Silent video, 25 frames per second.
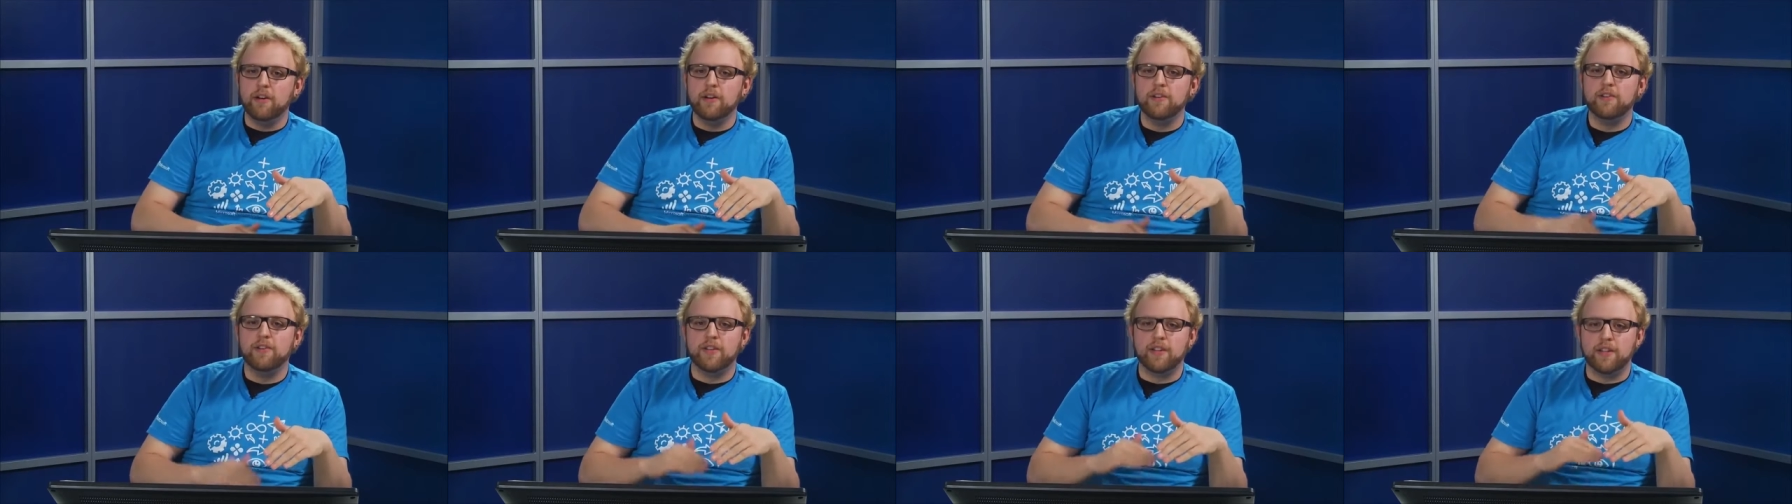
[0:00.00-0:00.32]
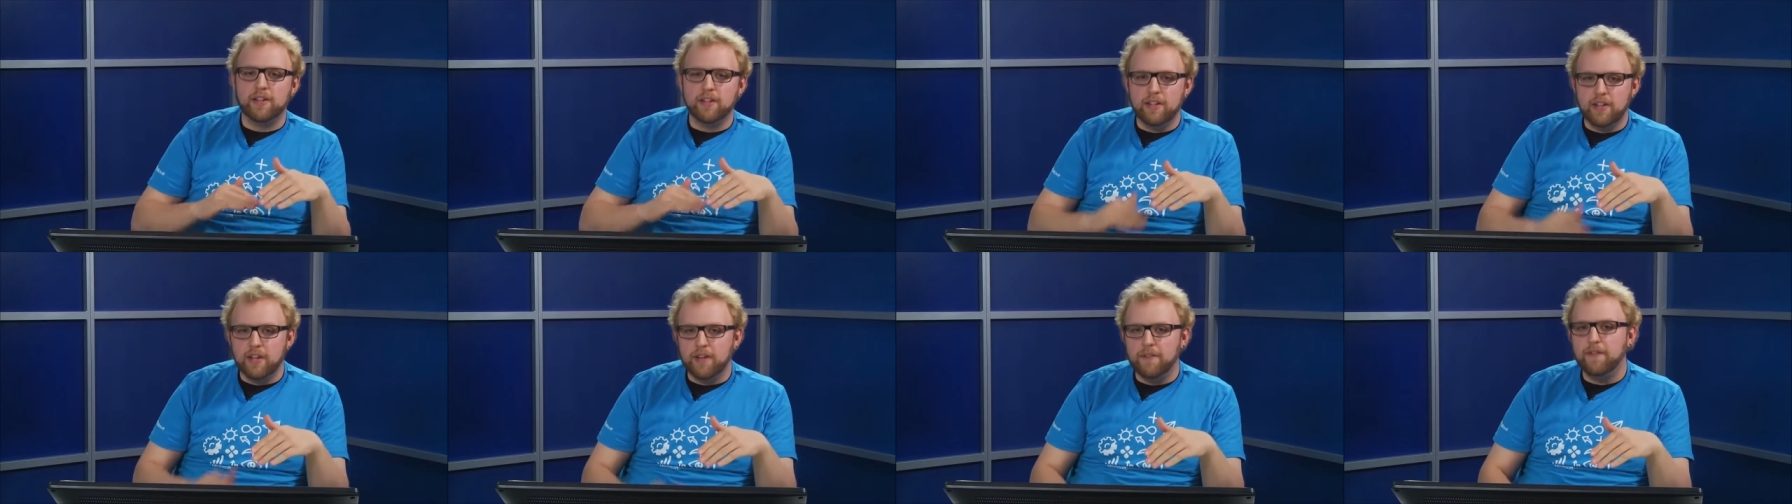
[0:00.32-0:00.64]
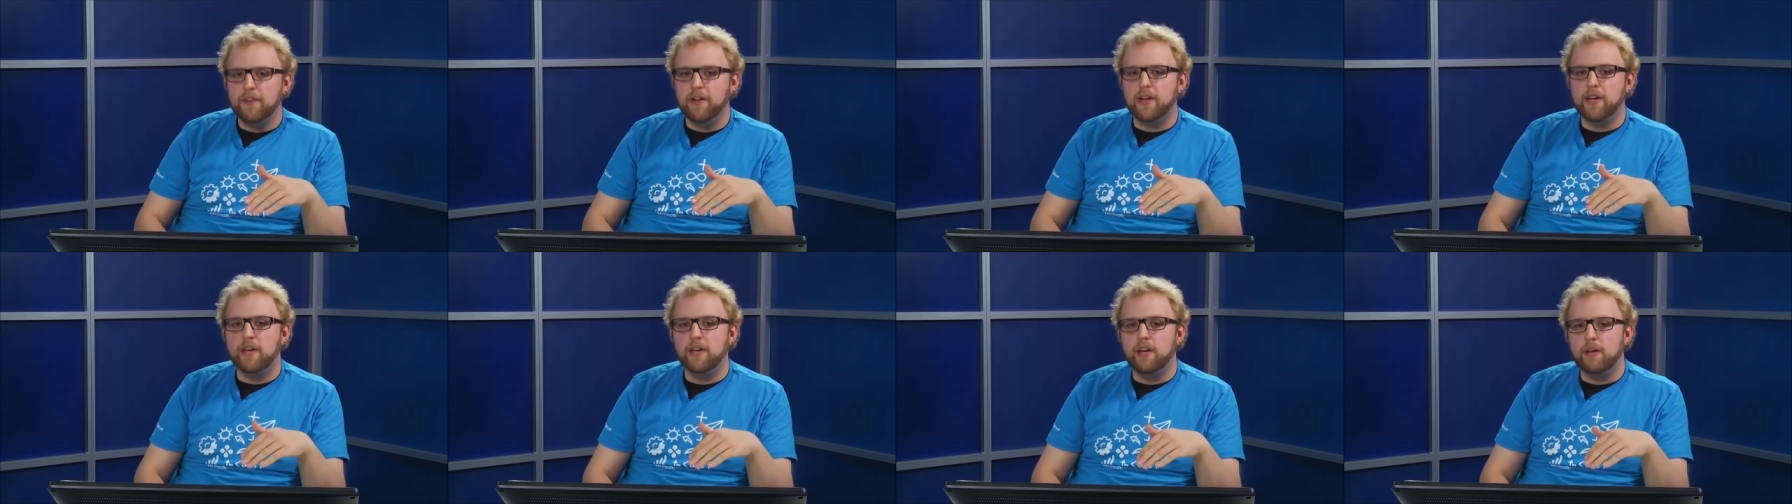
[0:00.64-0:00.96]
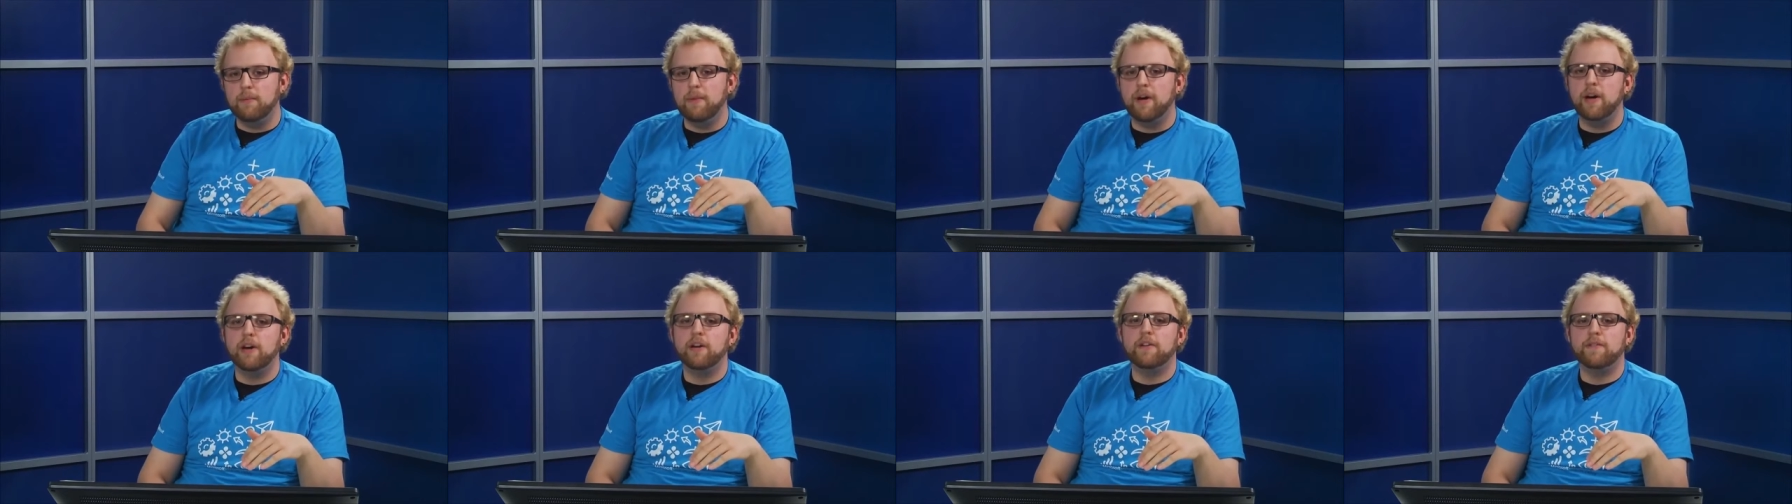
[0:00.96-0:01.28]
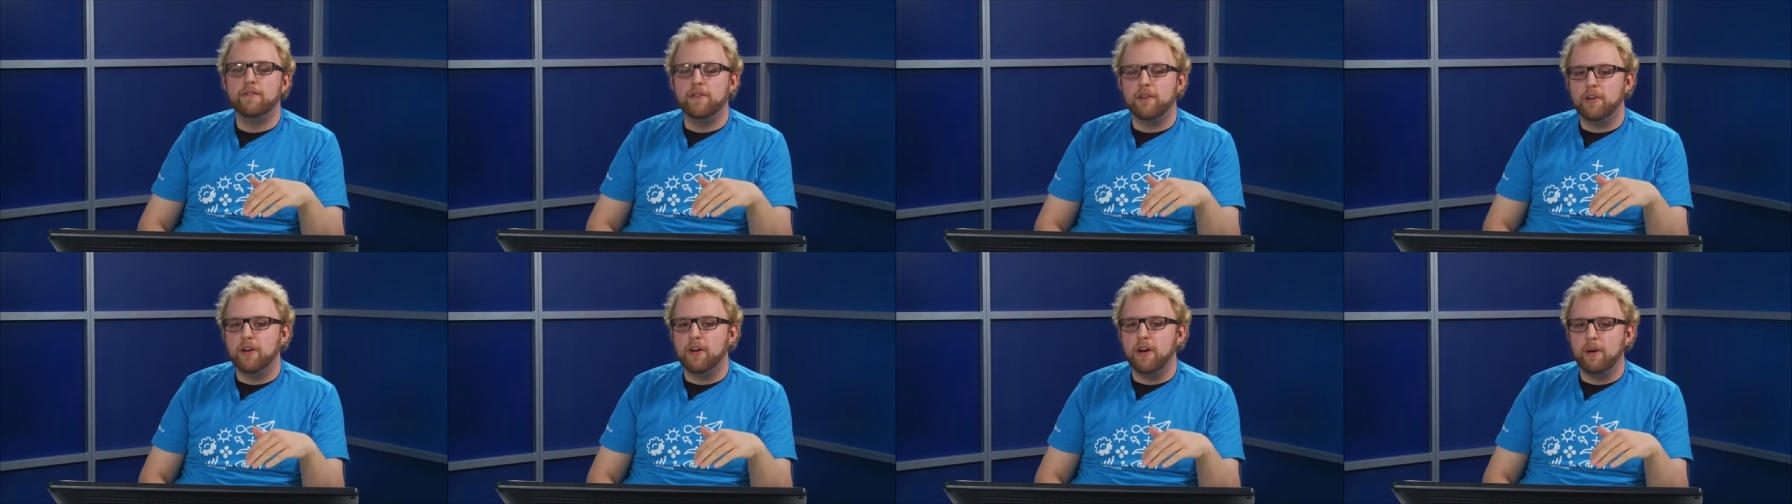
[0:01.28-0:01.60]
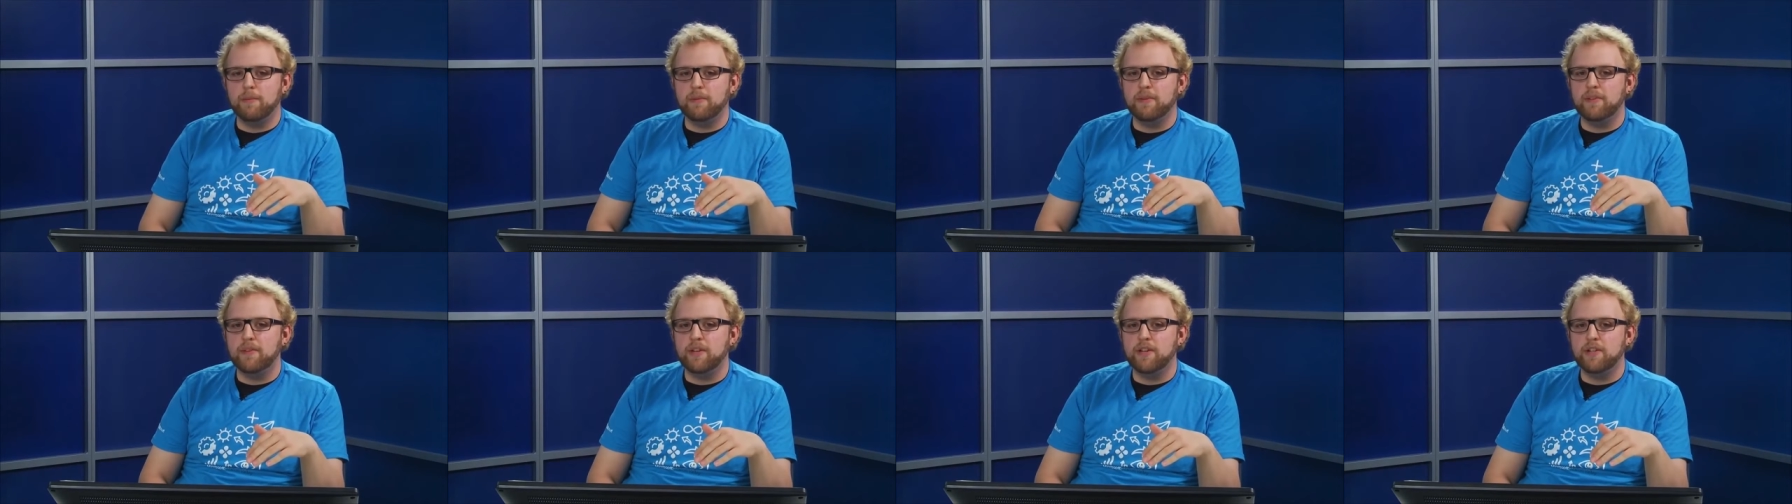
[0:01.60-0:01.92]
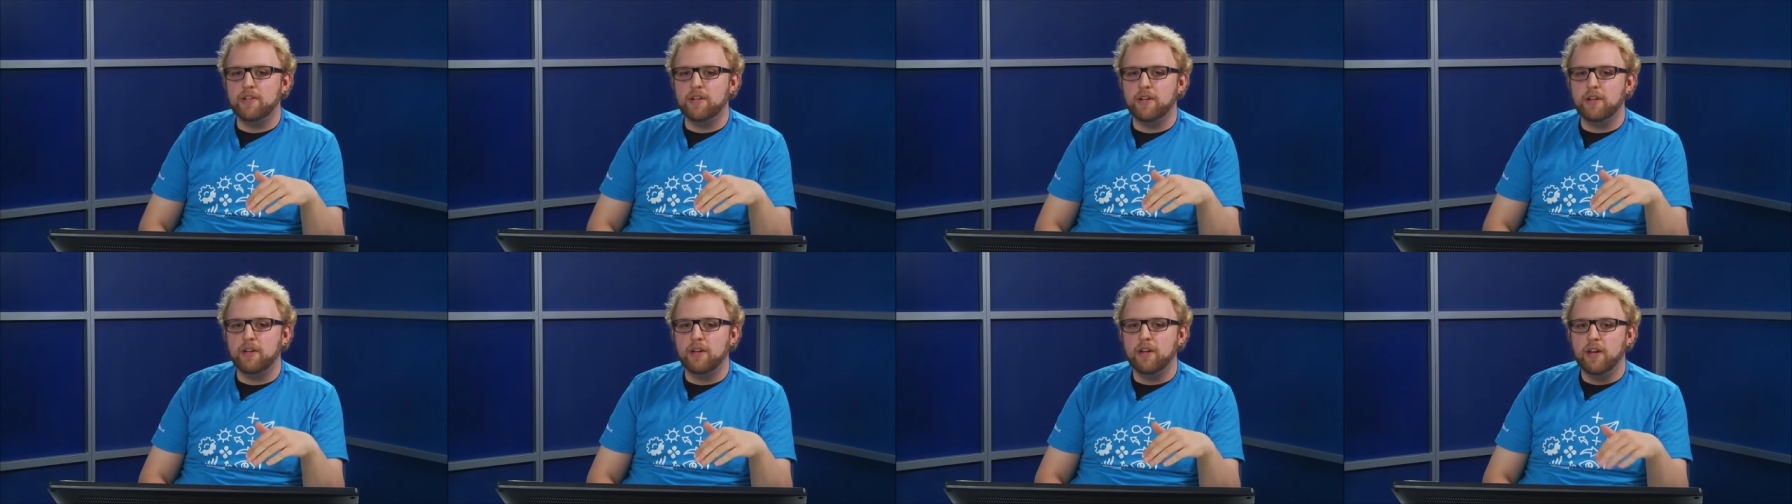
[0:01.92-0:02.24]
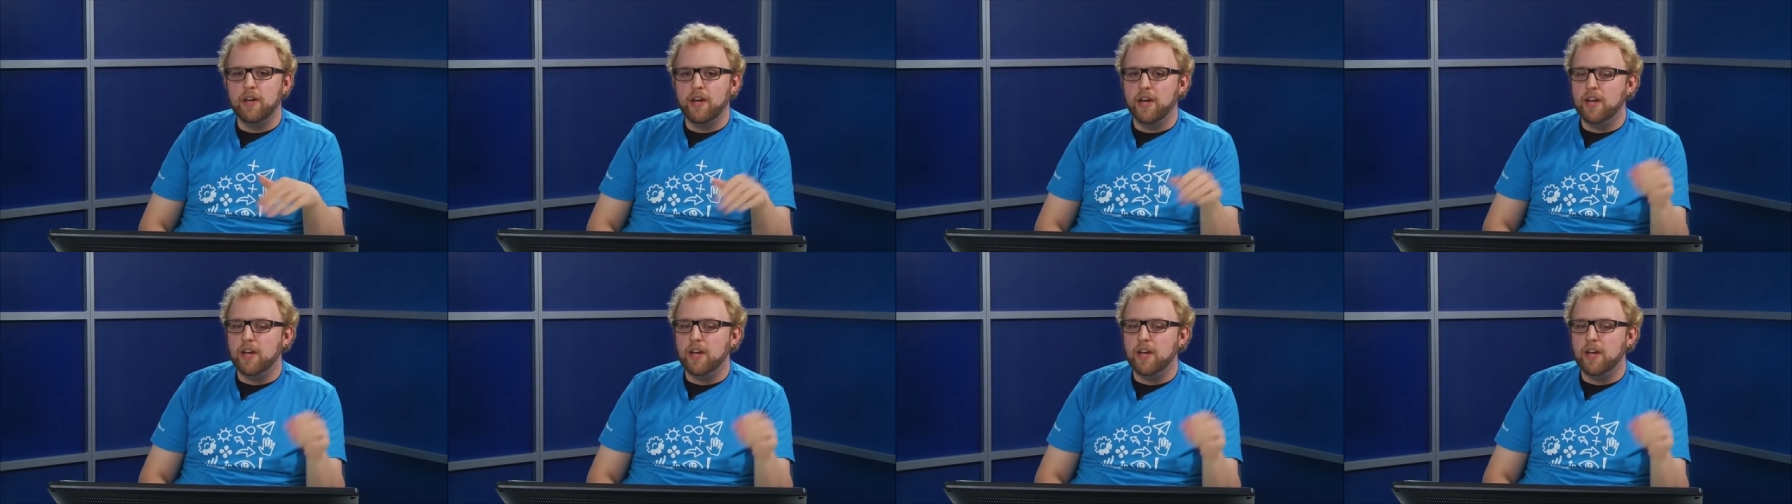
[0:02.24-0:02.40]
a significant amount of your competition,